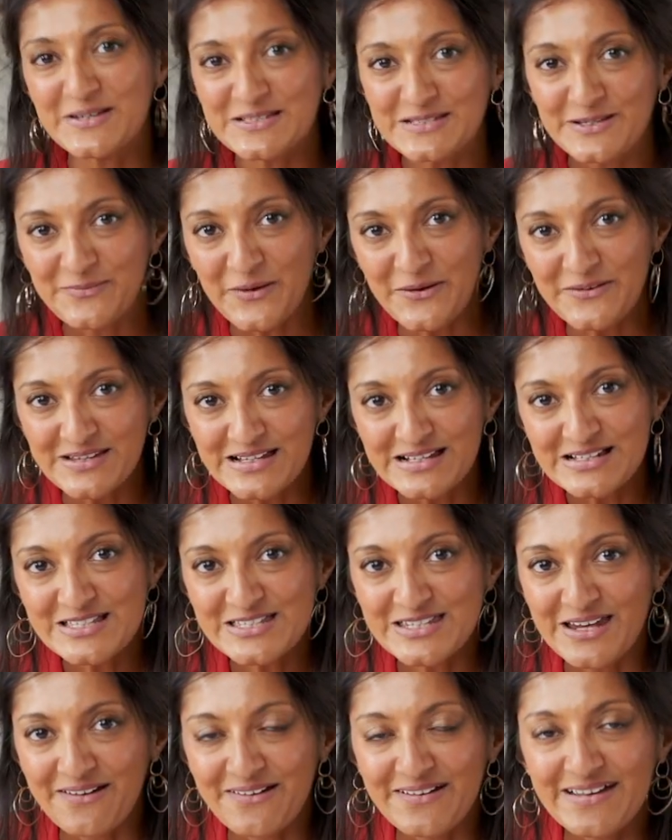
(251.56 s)
mascarpone,
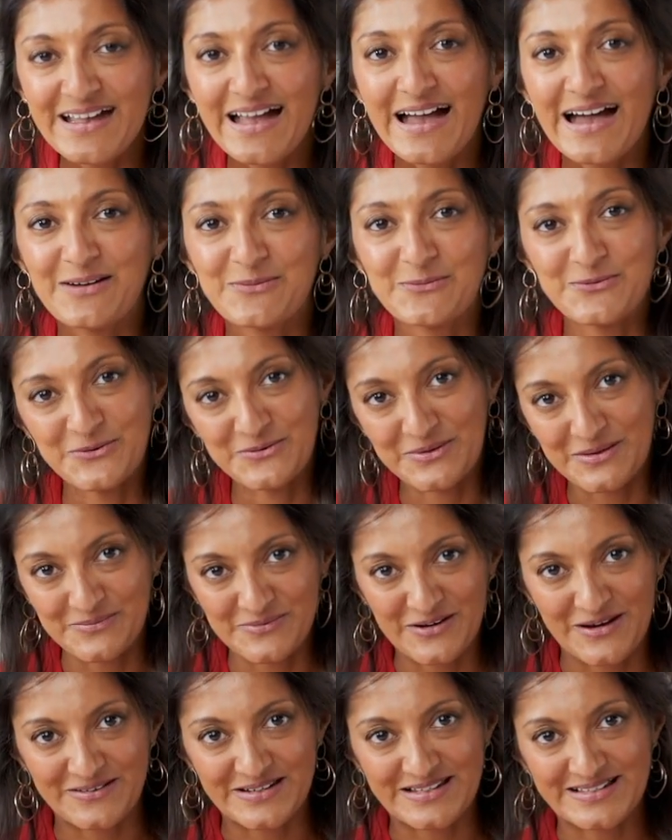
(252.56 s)
cherry and walnut
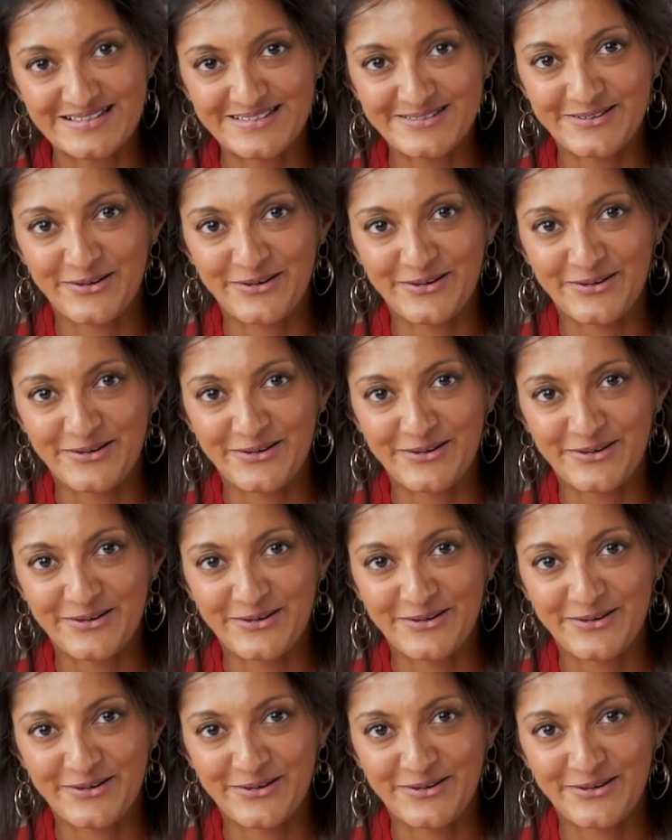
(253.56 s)
brownies